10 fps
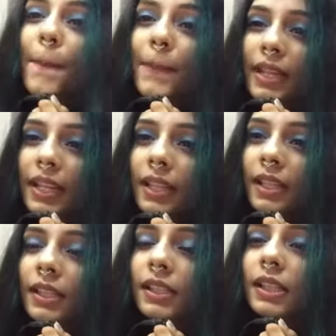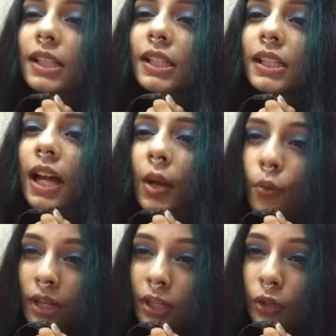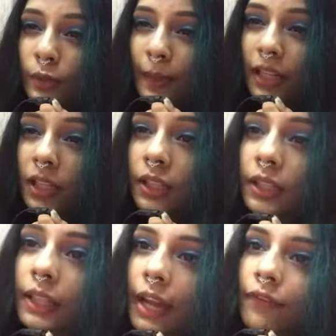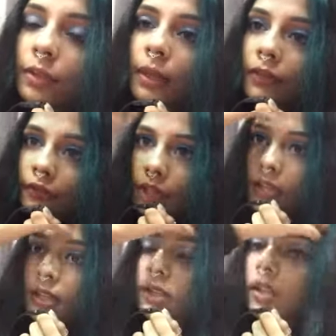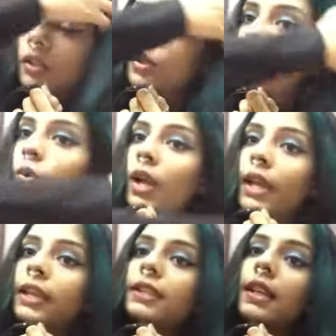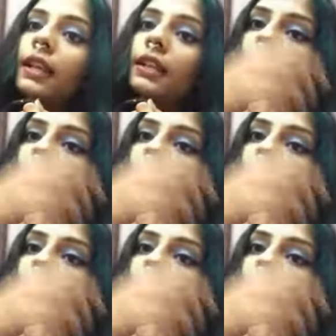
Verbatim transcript: because I wanted to spend a little time with my friends, so I decided